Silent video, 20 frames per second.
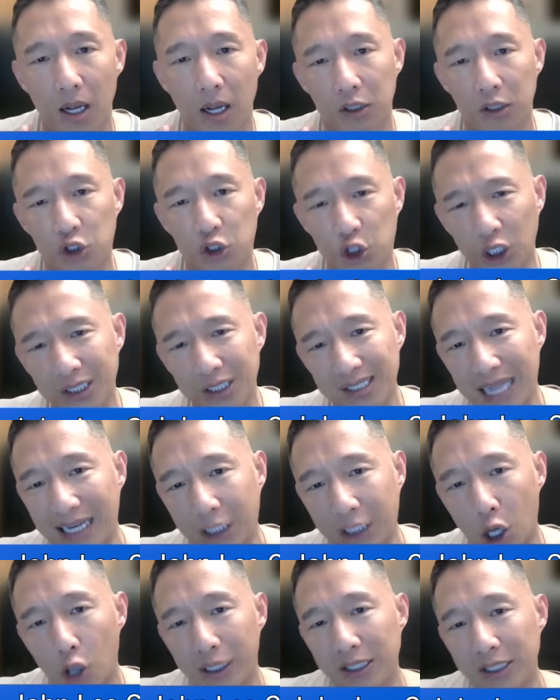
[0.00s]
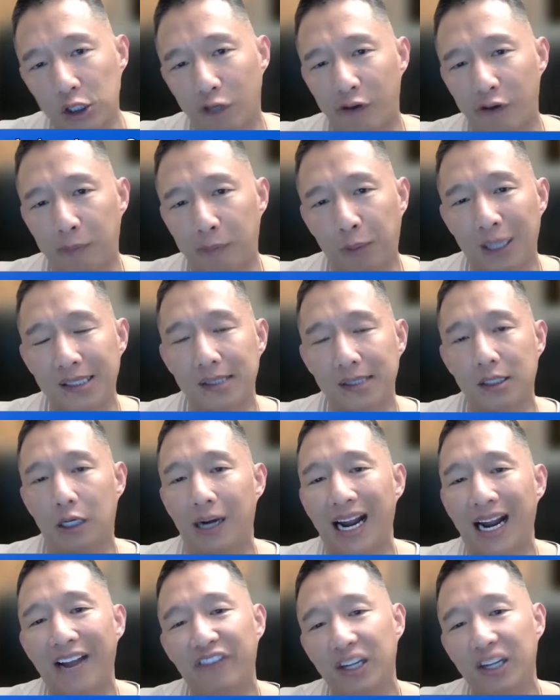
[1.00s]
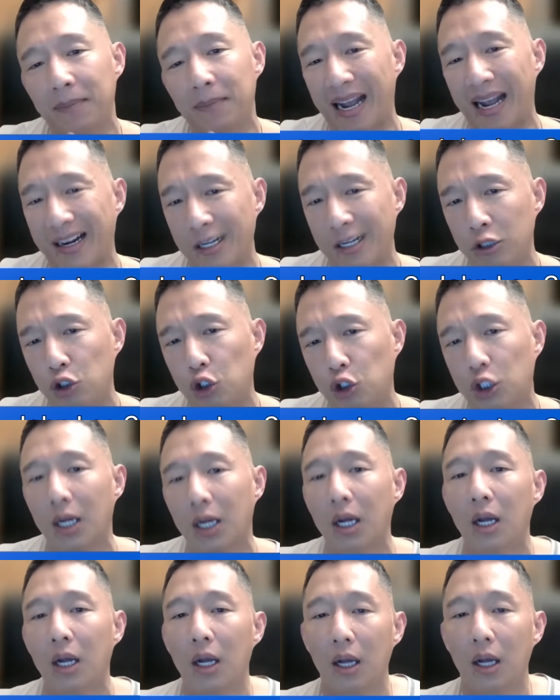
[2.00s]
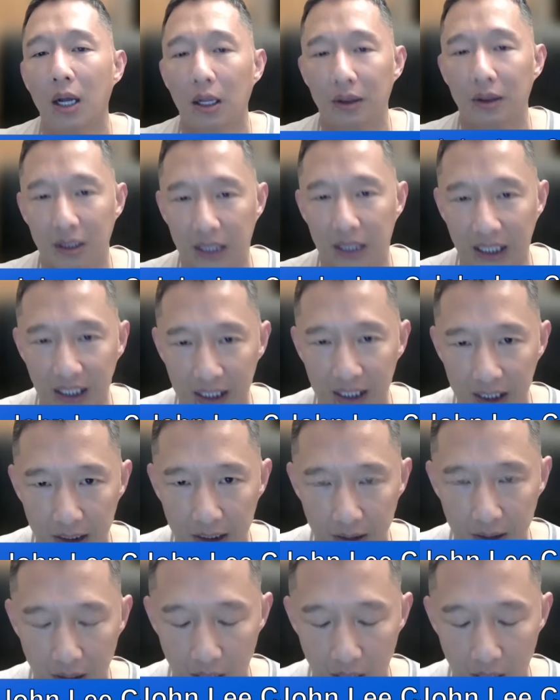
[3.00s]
just like gold and silver prices are heavily managed, the